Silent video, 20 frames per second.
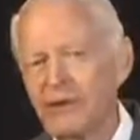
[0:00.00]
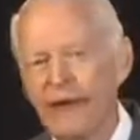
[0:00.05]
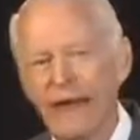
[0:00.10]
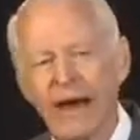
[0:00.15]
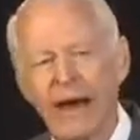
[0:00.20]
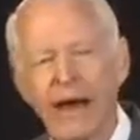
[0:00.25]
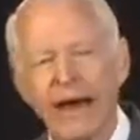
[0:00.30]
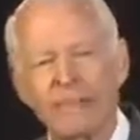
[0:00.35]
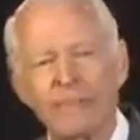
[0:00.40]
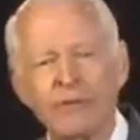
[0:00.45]

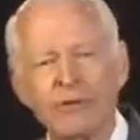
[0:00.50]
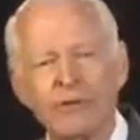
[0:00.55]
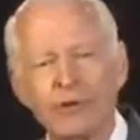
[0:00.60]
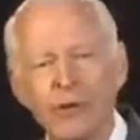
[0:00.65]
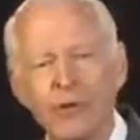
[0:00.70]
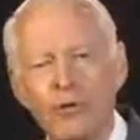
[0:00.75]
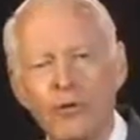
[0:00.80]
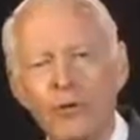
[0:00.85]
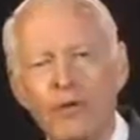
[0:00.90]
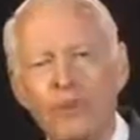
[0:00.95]
that I haven't
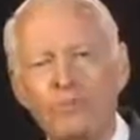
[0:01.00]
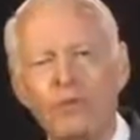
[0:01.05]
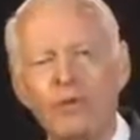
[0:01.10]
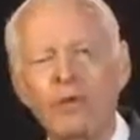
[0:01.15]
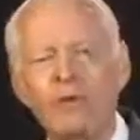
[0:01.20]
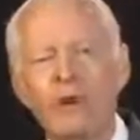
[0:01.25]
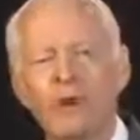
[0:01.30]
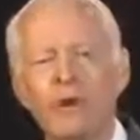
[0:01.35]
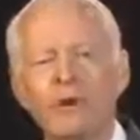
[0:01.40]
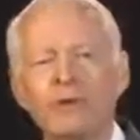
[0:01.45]
told it
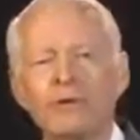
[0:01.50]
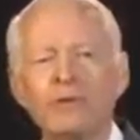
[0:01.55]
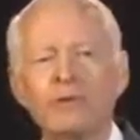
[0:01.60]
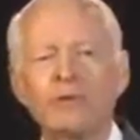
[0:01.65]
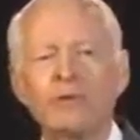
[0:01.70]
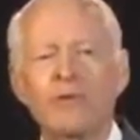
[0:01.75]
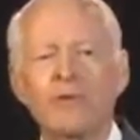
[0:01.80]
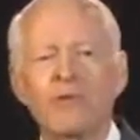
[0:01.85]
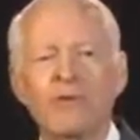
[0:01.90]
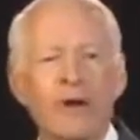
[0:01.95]

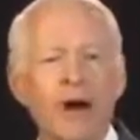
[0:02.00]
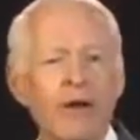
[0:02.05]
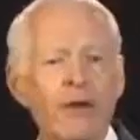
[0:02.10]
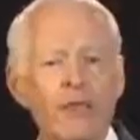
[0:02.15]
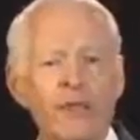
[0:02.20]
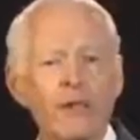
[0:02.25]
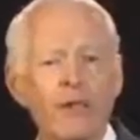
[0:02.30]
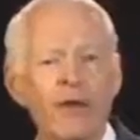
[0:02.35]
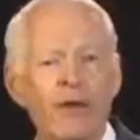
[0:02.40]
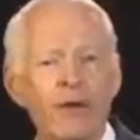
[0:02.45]
because,
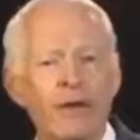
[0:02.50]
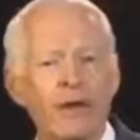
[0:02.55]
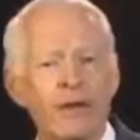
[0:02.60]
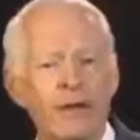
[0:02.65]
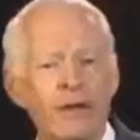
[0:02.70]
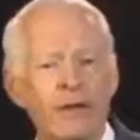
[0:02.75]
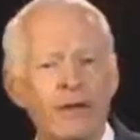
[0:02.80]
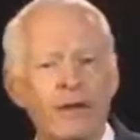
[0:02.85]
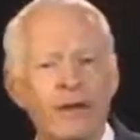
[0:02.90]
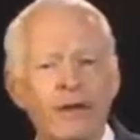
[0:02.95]
not of
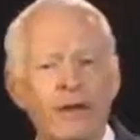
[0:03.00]
fear,